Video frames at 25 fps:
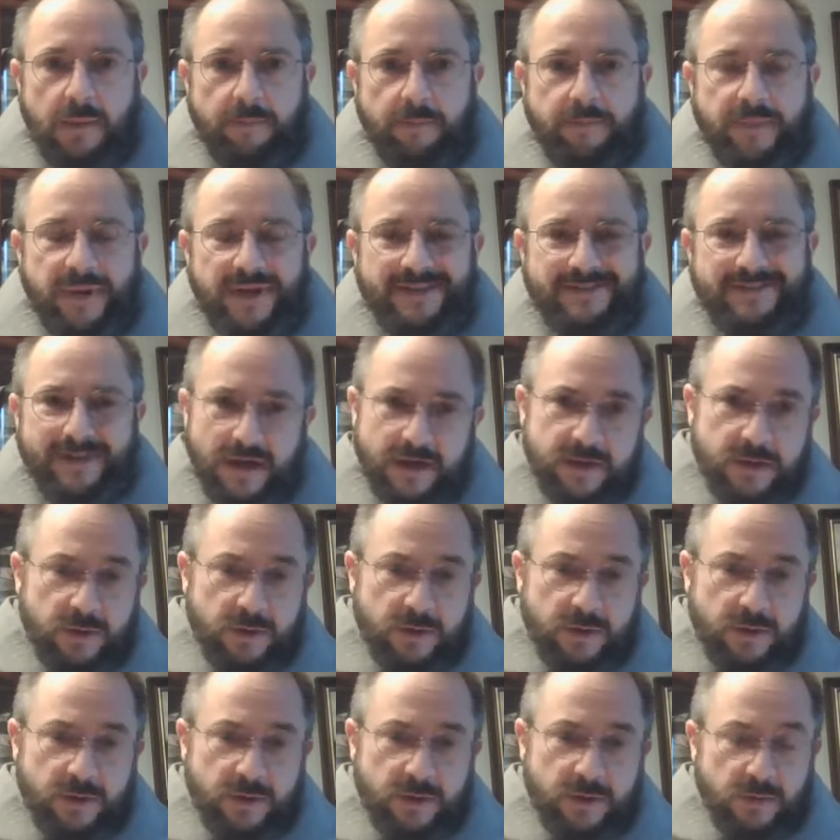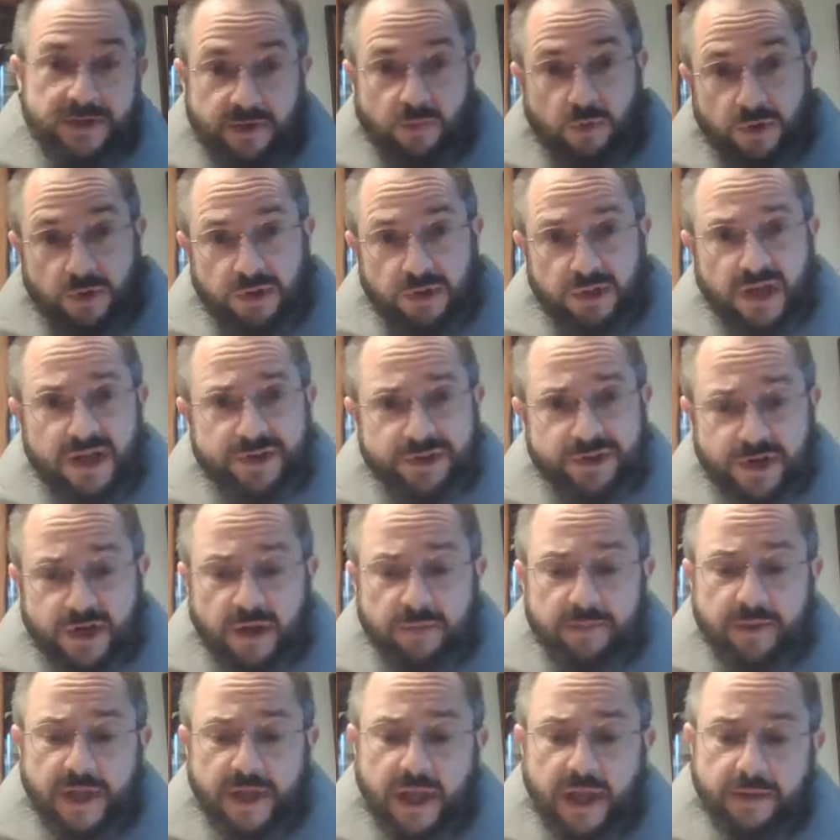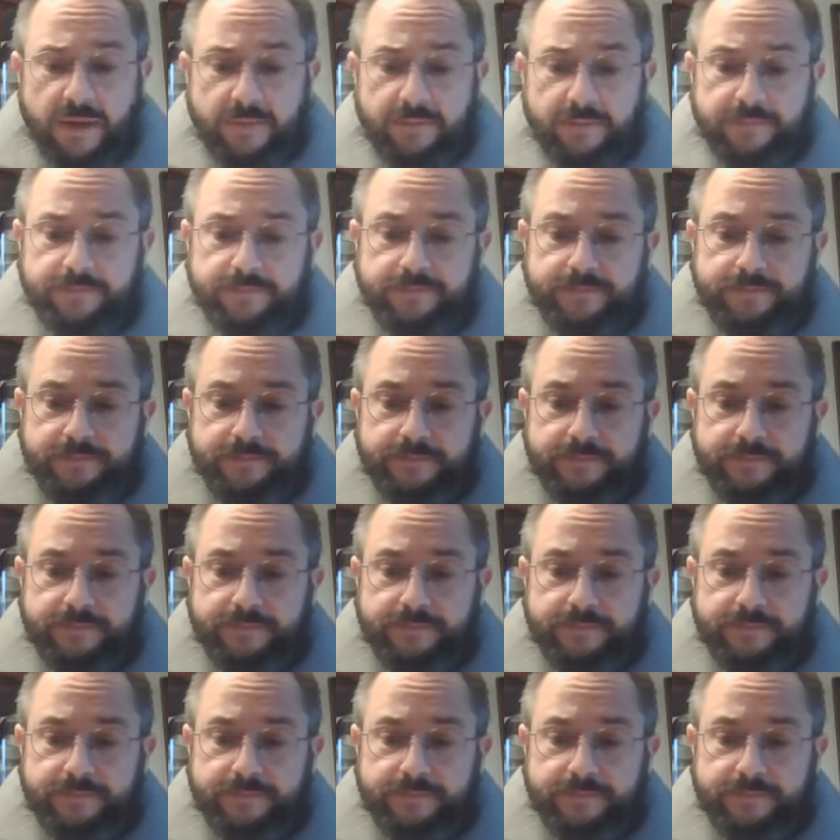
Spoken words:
But none of the rest of them were Elijah come again.